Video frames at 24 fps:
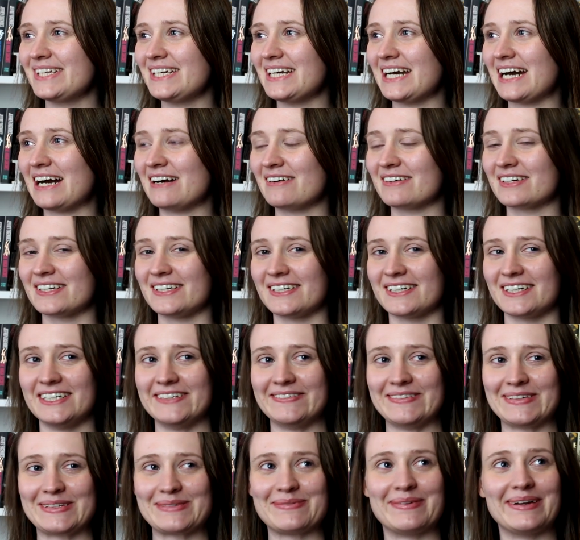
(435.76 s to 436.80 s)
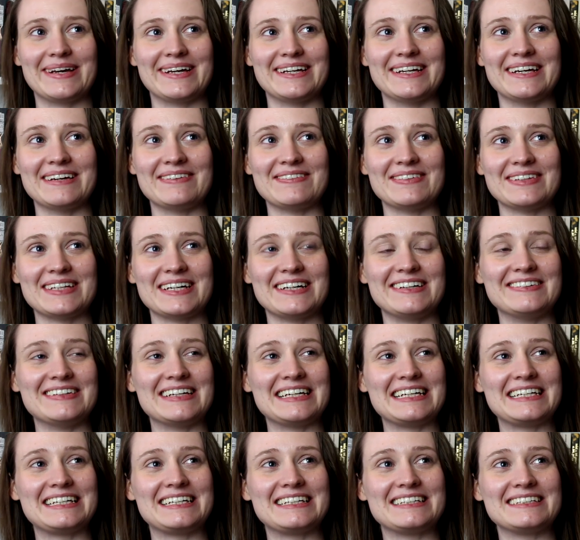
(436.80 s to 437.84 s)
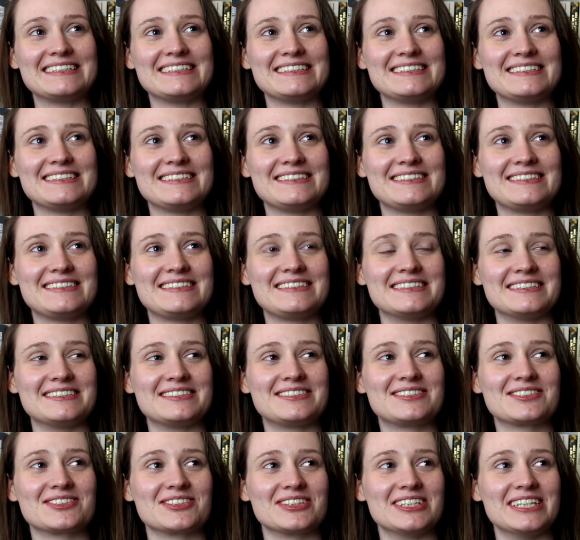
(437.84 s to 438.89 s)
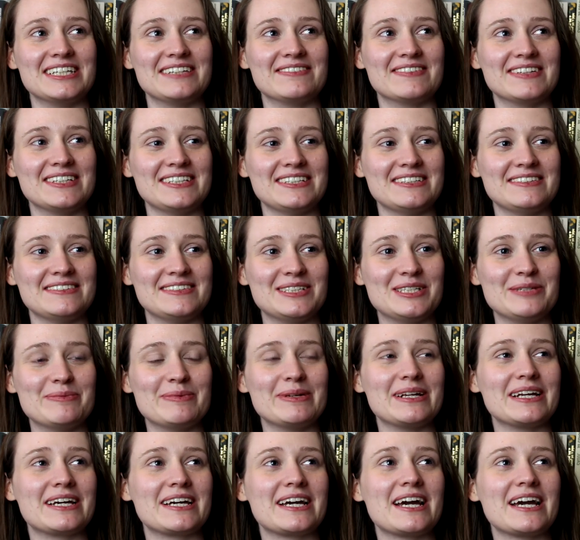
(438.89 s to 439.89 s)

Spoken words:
can I kind of explain it without like destroying my YouTube?